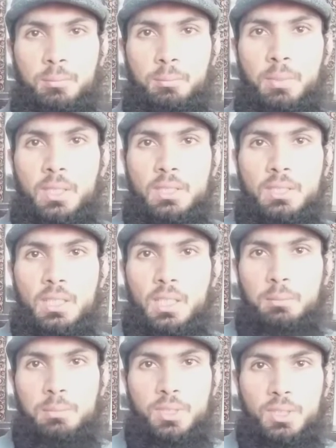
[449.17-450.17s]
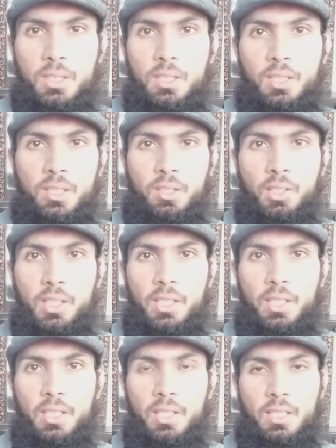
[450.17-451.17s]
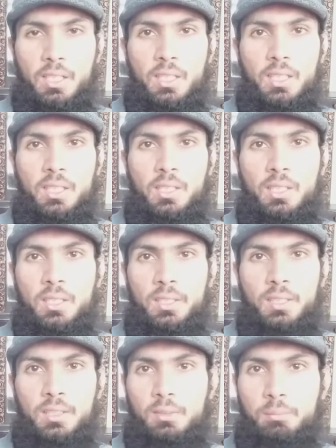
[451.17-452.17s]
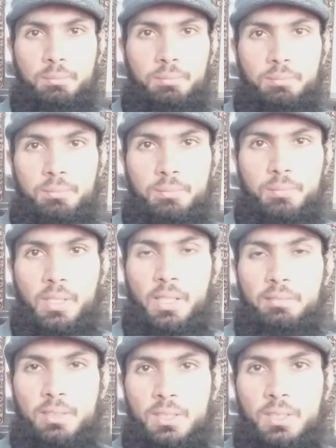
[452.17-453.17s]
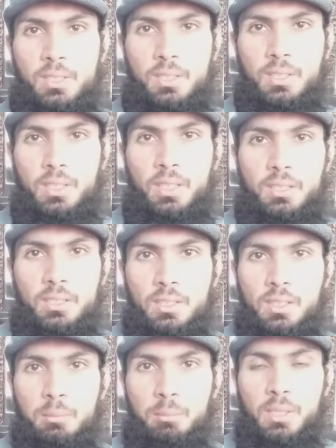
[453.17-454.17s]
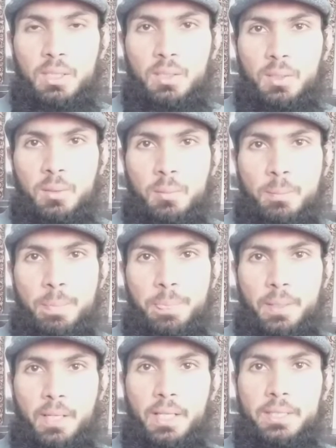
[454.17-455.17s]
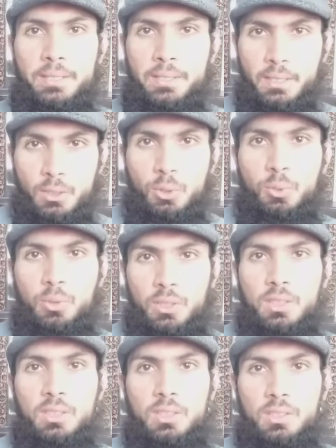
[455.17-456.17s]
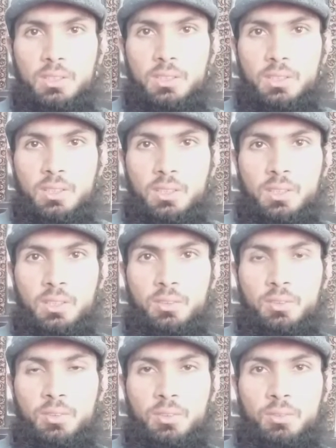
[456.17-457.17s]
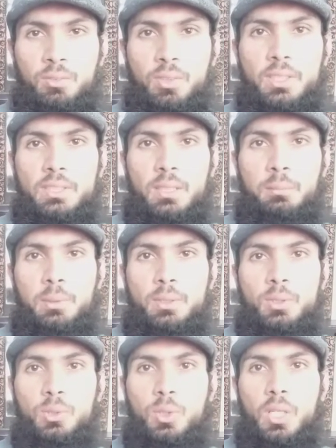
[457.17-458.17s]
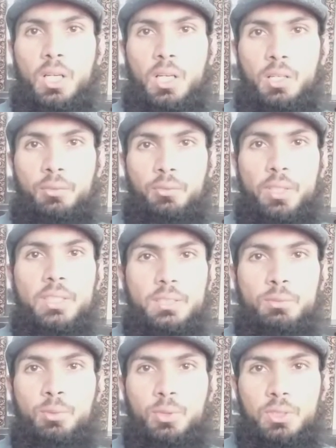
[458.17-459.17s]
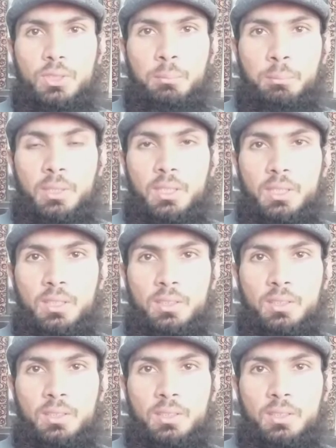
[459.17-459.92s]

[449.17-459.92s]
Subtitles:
Means I'm still hungry. I haven't eaten the meal. I need to eat it. For example, you are waiting for somebody.